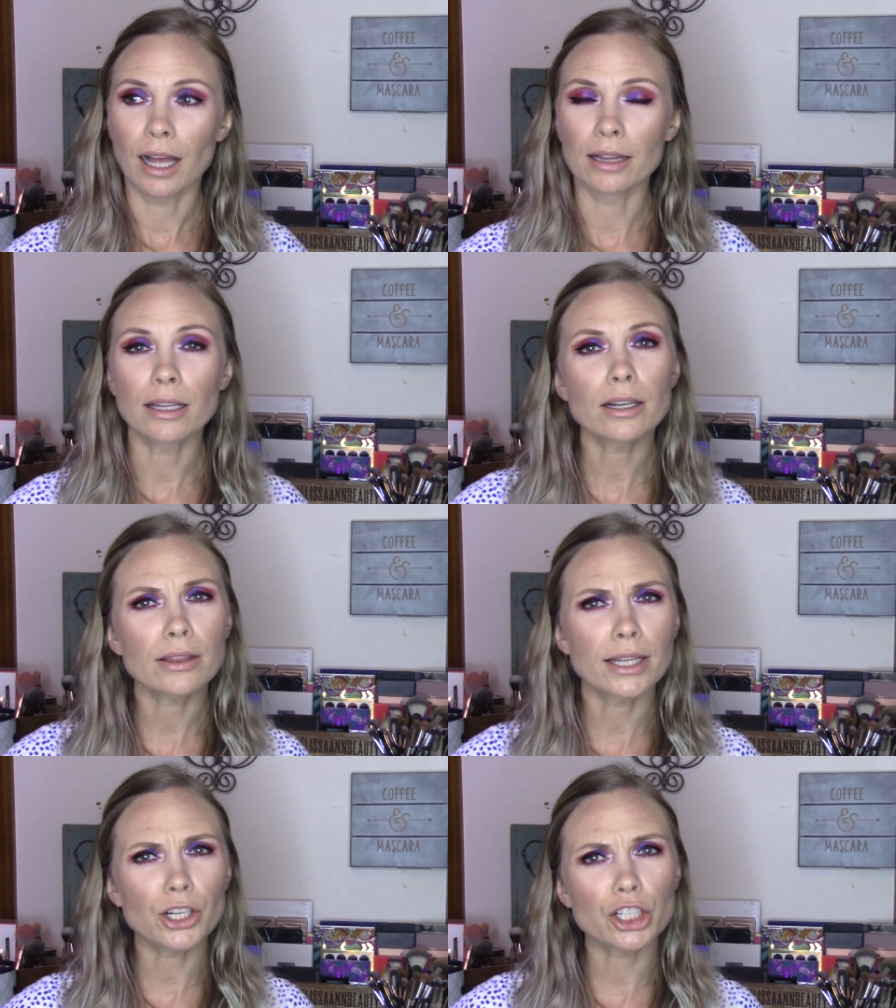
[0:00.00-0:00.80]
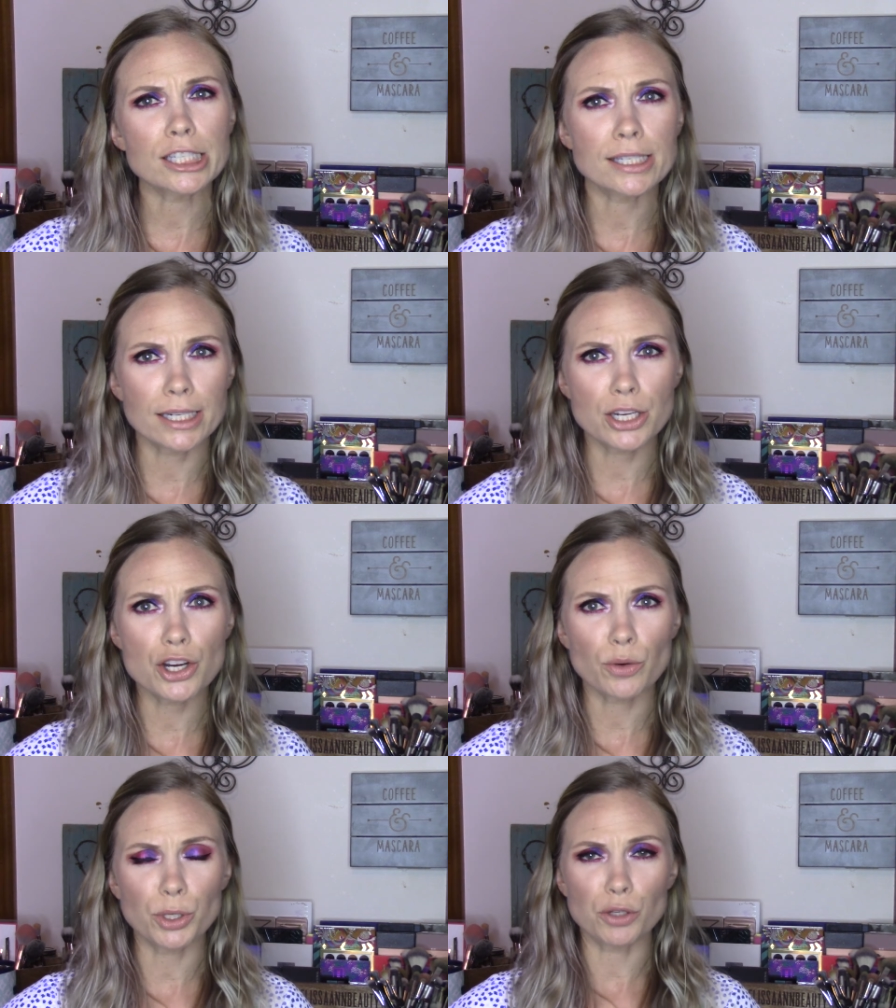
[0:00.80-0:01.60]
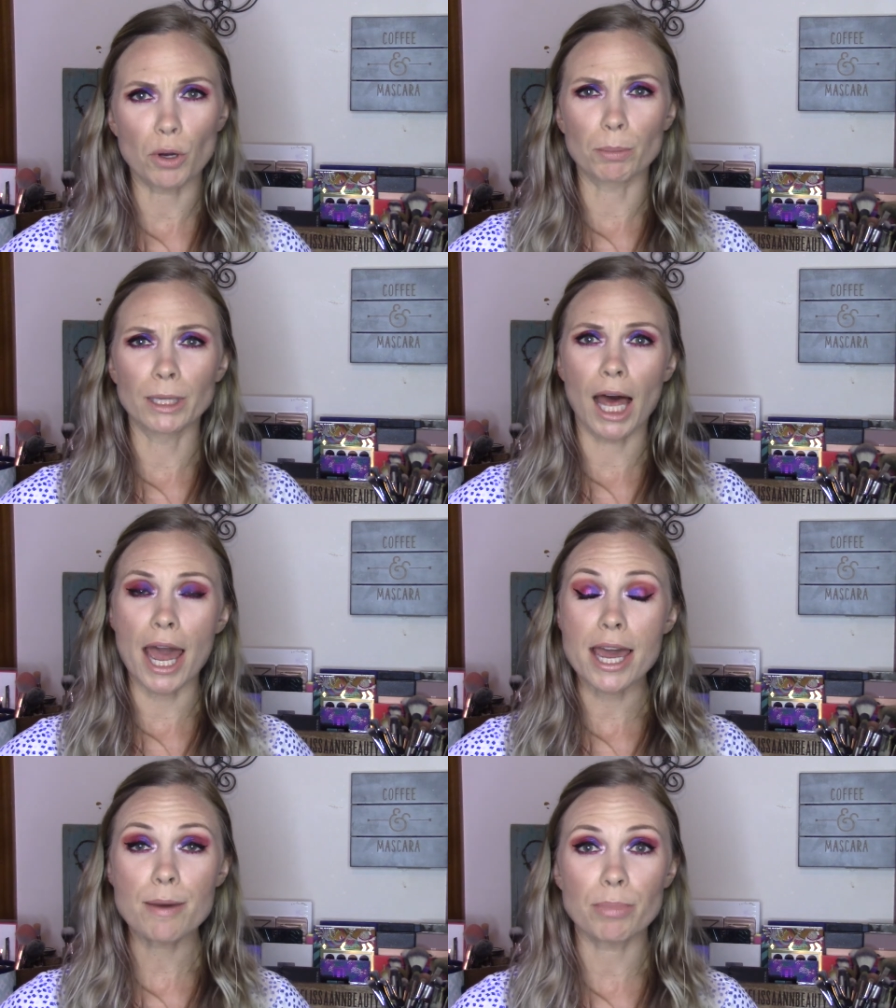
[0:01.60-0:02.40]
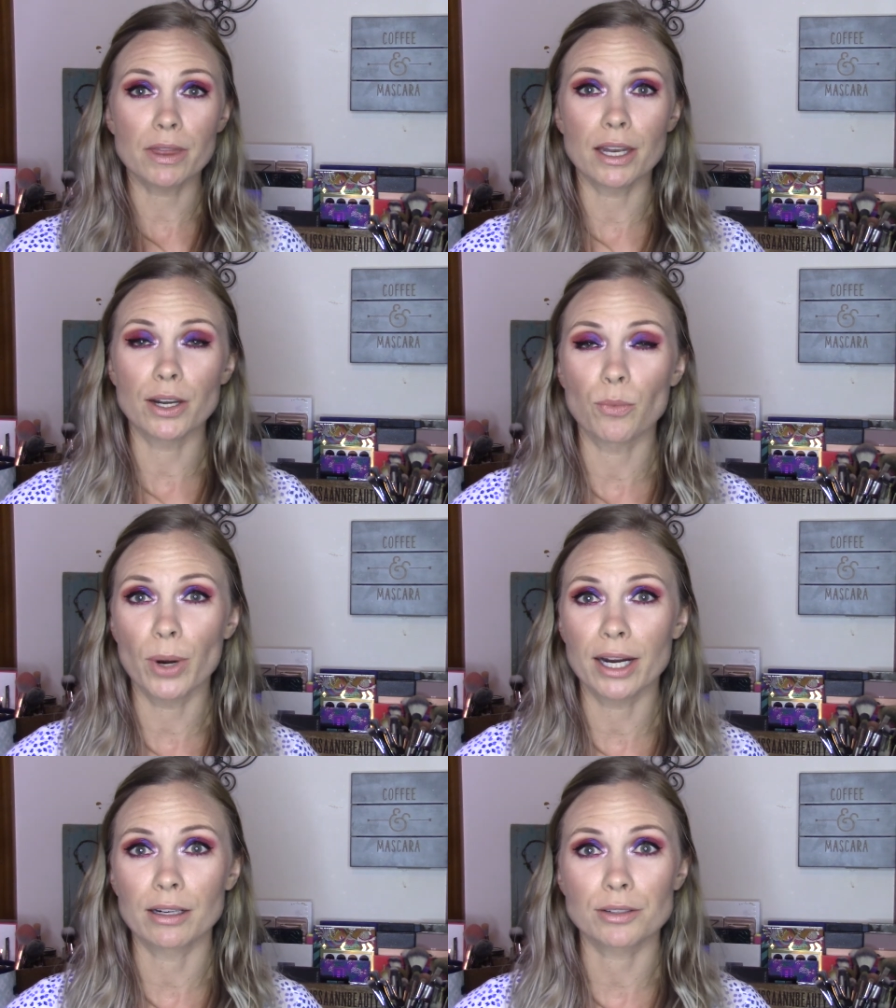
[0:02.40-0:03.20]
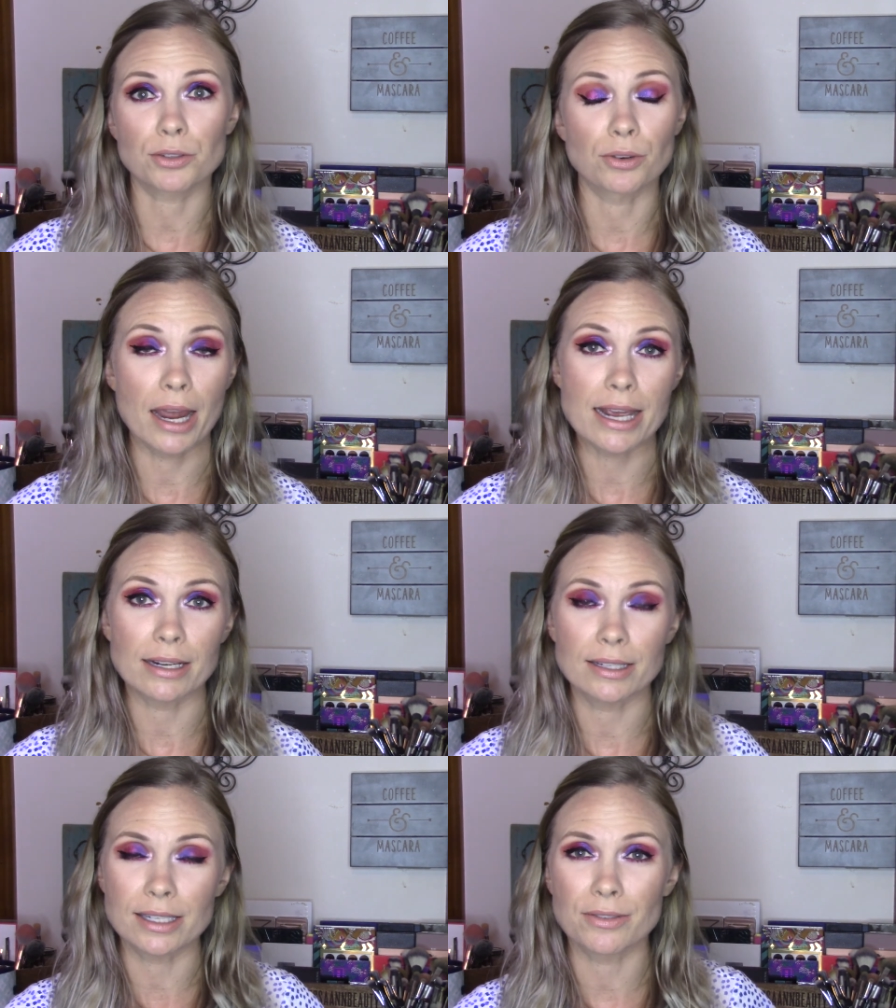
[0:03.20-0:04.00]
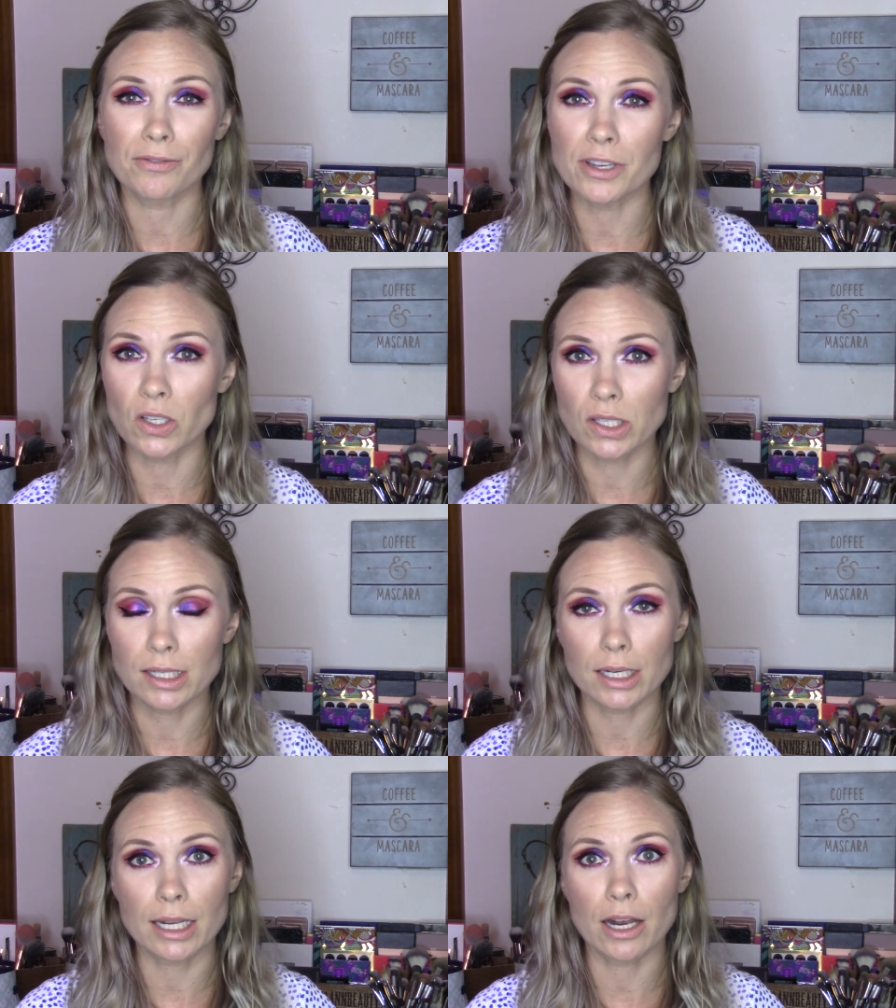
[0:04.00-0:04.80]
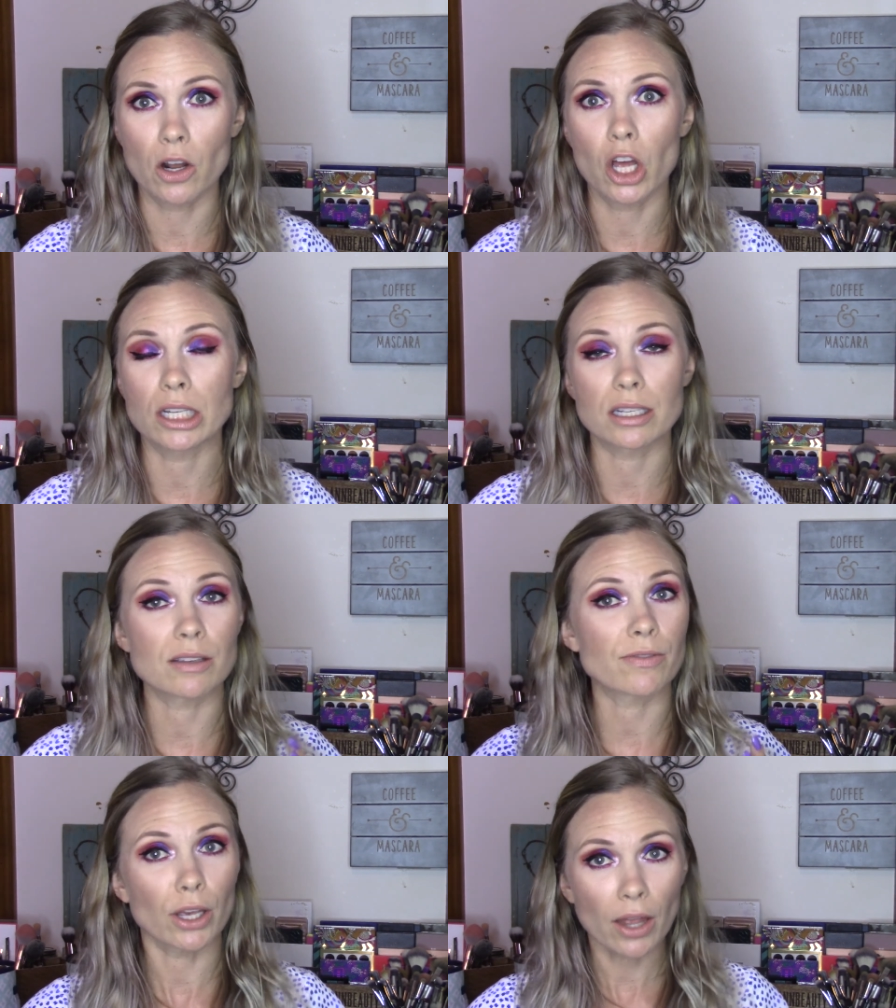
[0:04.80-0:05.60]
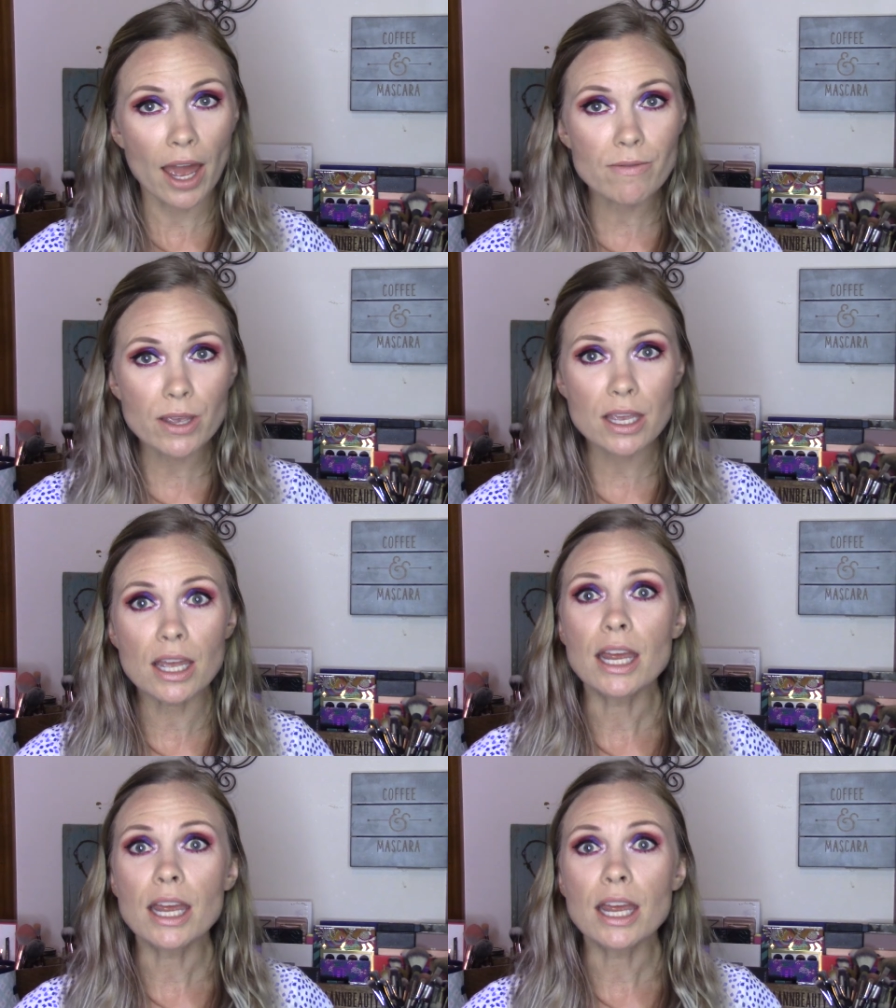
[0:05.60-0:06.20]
A little thicker and stickier when you apply it, but then it wears great. It doesn't feel sticky at all. It doesn't feel heavy.